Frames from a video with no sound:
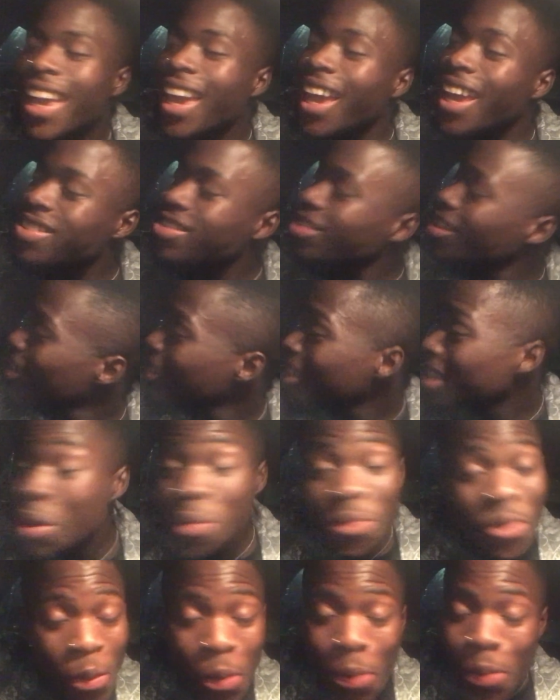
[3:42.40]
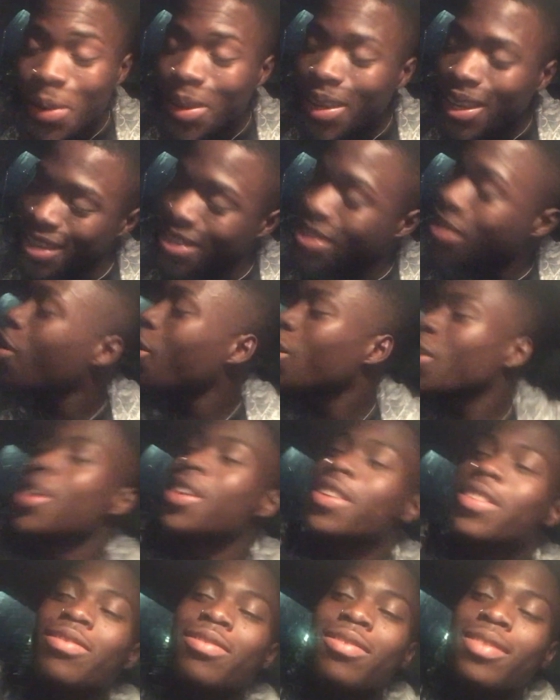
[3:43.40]
It's not your fault. It's not
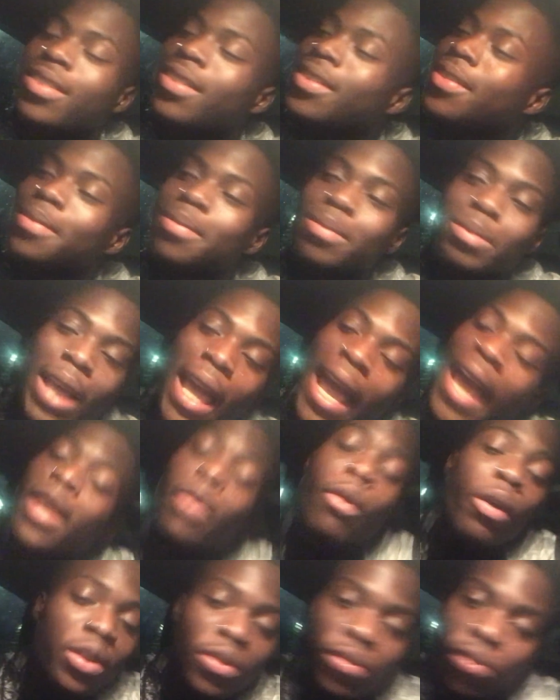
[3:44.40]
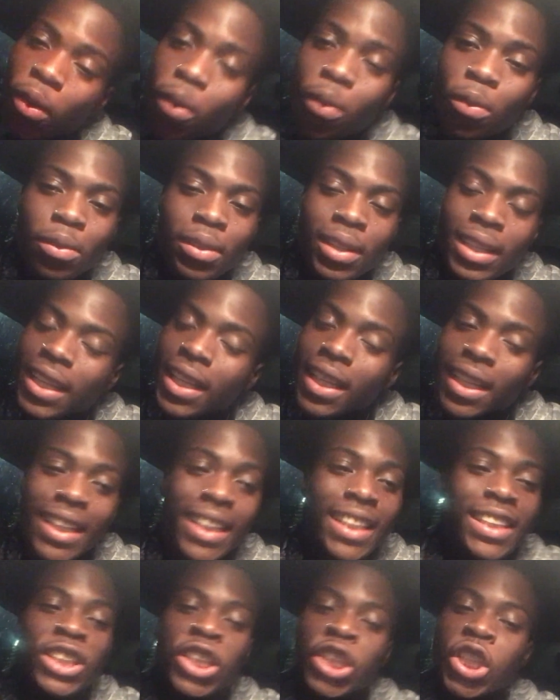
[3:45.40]
anyone's fault.
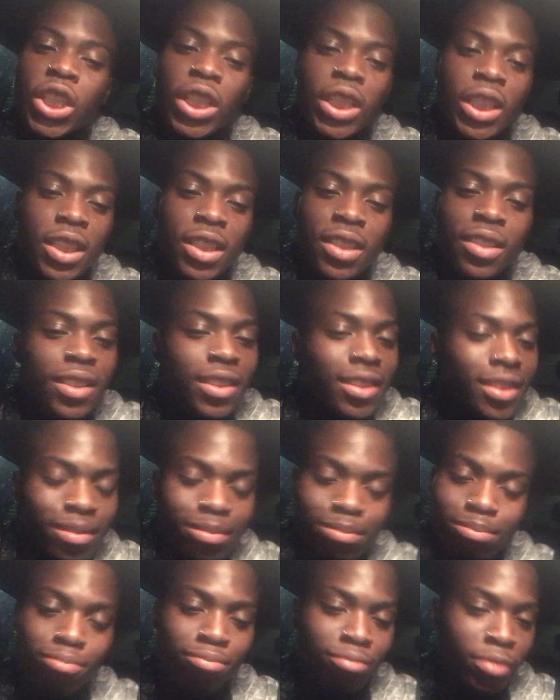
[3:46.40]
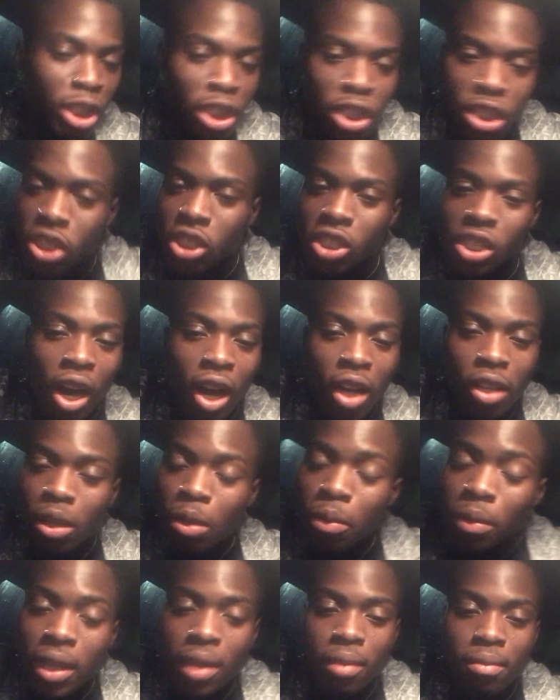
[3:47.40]
It's just you just can't
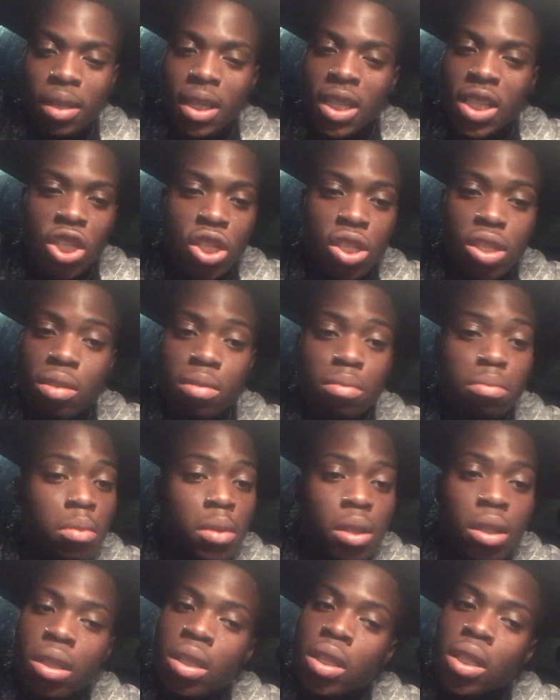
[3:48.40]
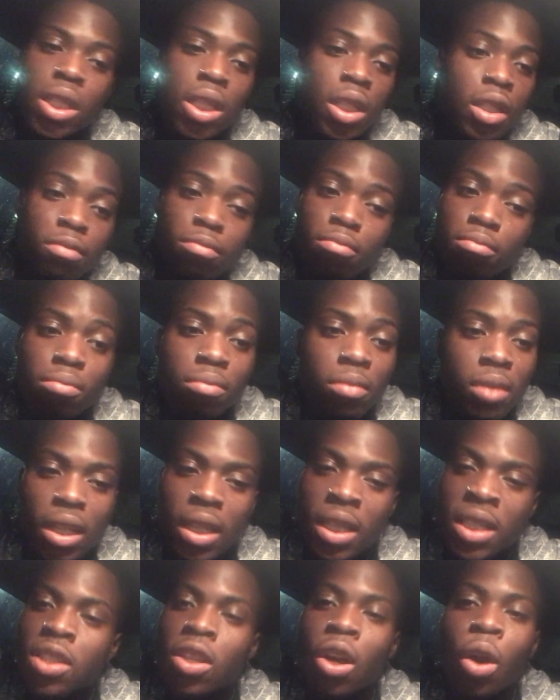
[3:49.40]
do it. It's
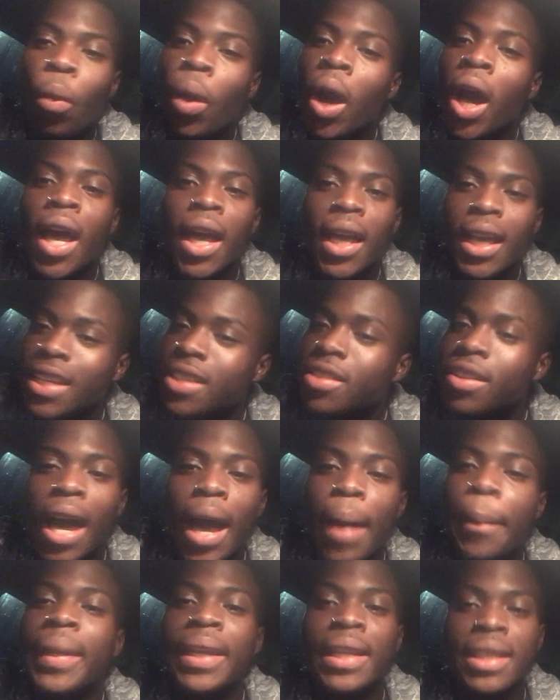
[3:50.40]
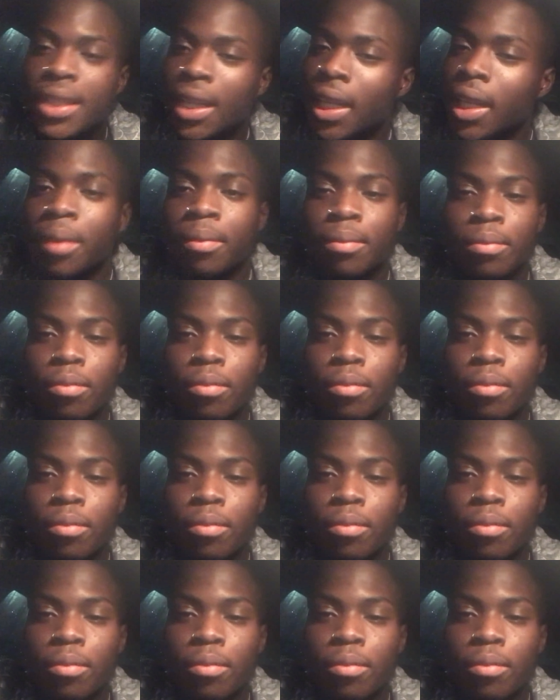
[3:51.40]
not happening today.